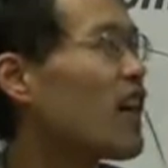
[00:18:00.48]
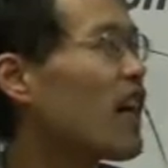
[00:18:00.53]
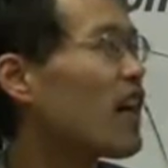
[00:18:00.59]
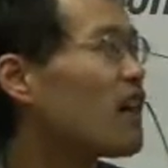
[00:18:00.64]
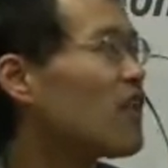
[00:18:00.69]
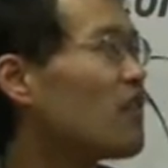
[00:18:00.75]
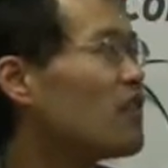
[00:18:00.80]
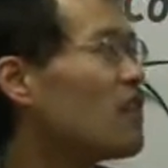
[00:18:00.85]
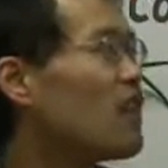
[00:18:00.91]

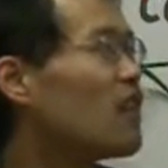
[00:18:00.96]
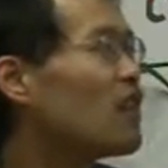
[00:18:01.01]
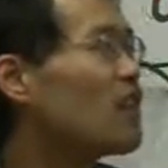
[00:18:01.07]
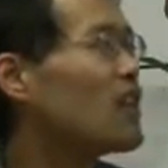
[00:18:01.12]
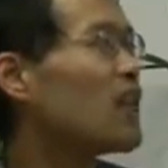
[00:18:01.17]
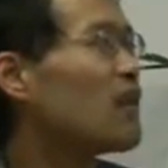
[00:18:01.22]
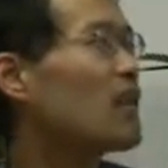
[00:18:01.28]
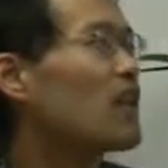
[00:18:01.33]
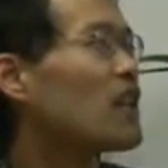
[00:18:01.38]
and
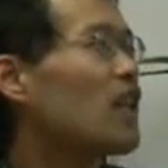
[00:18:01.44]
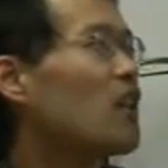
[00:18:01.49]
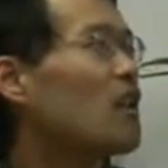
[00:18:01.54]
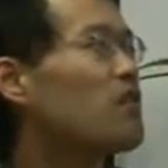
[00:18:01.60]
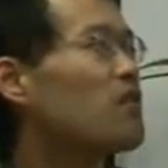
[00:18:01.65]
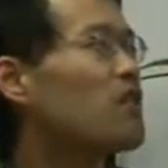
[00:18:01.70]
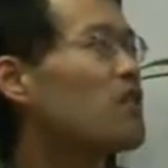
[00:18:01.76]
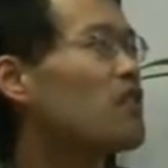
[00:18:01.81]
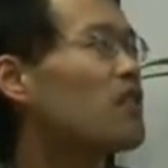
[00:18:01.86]
we are better
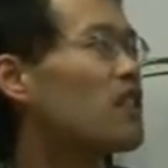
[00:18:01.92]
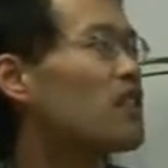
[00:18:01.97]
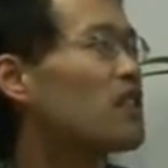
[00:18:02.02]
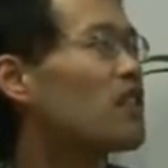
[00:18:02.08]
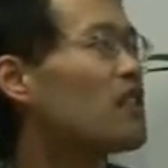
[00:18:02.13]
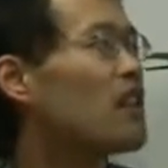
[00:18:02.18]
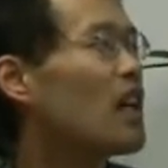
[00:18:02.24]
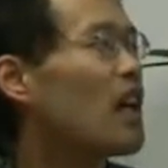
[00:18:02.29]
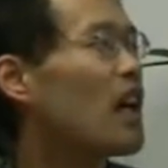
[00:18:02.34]
off
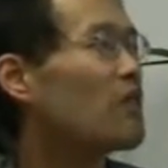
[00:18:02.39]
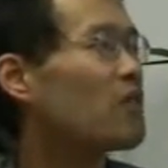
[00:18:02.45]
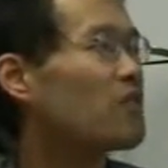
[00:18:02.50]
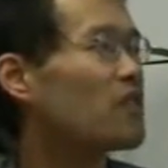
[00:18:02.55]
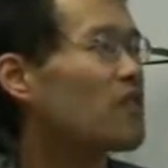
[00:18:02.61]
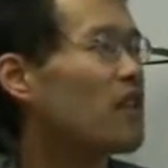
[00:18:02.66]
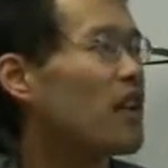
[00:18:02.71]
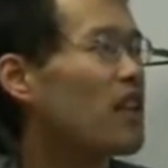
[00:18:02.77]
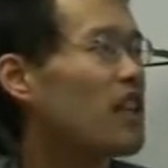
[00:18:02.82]
using
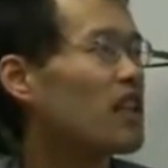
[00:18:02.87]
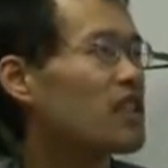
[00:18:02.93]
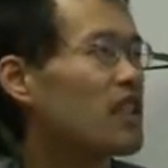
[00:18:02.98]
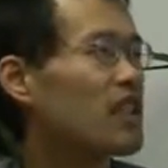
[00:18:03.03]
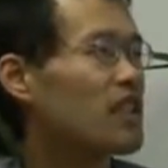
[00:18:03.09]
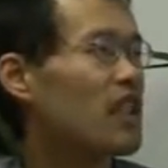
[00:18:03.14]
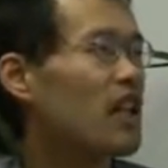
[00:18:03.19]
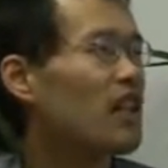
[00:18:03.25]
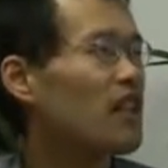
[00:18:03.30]
amplifiers
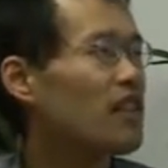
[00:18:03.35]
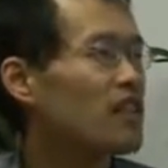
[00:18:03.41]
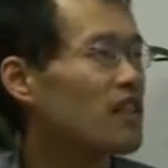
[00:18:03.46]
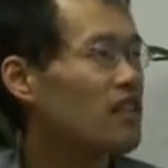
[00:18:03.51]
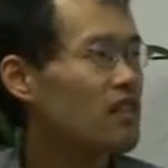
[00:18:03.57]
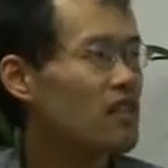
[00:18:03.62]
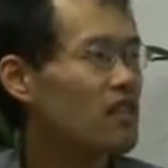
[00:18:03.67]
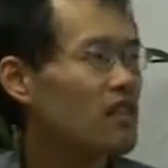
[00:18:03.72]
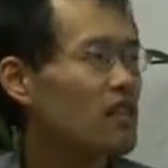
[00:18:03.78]
as a
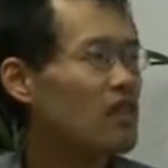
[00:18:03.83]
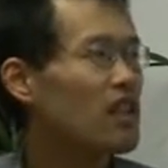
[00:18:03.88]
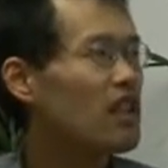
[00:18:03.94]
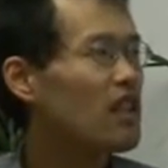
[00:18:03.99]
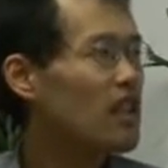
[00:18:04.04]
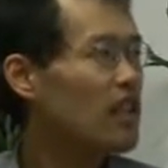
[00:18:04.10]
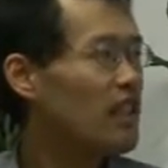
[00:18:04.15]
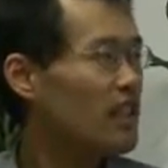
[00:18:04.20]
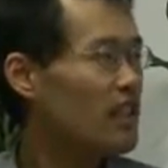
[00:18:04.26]

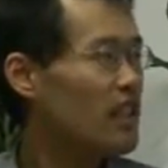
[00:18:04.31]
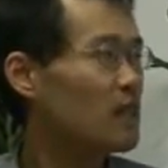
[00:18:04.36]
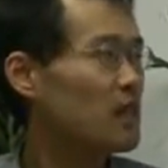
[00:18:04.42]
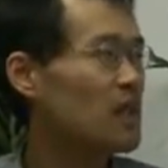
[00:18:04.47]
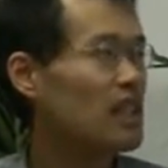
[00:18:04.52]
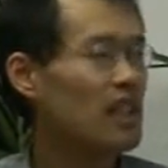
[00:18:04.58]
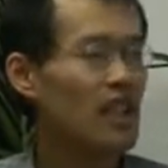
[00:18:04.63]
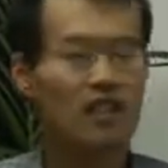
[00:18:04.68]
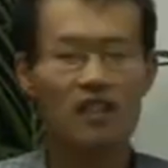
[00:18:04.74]

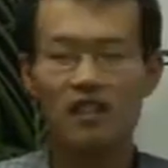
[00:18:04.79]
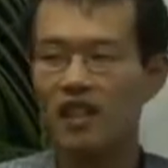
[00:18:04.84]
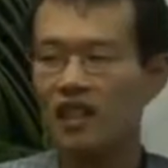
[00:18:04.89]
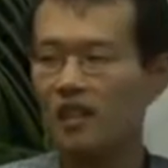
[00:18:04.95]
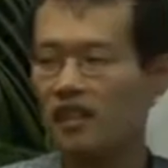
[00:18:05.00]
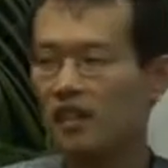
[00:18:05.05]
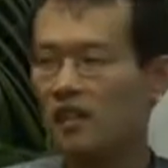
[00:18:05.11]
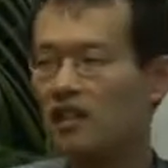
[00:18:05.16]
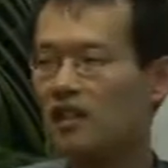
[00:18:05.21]
repeater
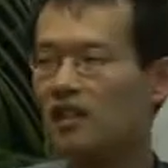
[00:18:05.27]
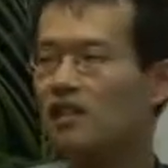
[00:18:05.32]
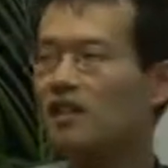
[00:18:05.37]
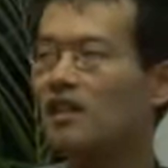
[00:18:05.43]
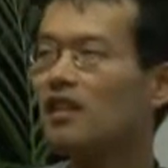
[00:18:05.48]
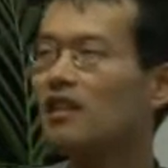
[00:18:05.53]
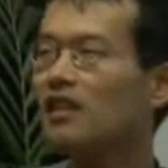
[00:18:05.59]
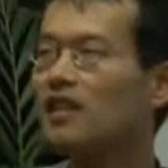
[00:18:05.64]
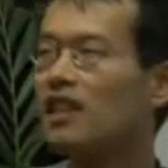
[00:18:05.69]
stations.
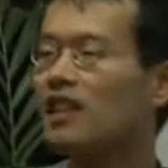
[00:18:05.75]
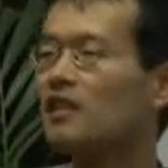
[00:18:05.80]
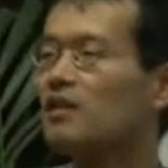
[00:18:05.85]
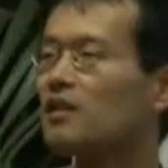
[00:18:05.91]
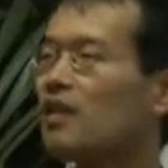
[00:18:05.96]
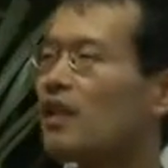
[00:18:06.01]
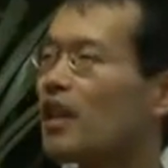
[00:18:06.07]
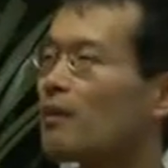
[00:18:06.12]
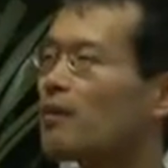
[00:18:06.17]
Thanks
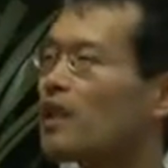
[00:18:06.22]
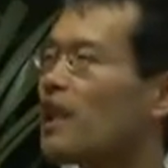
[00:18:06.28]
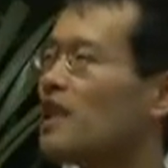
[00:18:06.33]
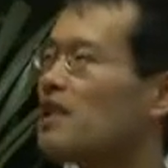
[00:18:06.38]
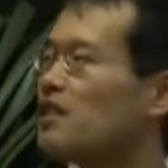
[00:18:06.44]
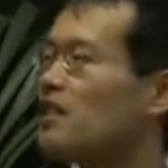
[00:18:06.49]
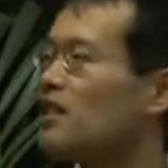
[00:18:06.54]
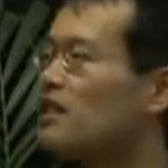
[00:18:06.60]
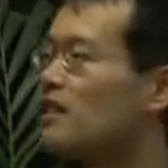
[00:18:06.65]
for your
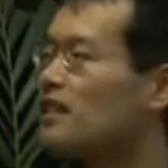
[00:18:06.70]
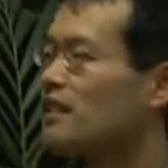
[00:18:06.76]
attention.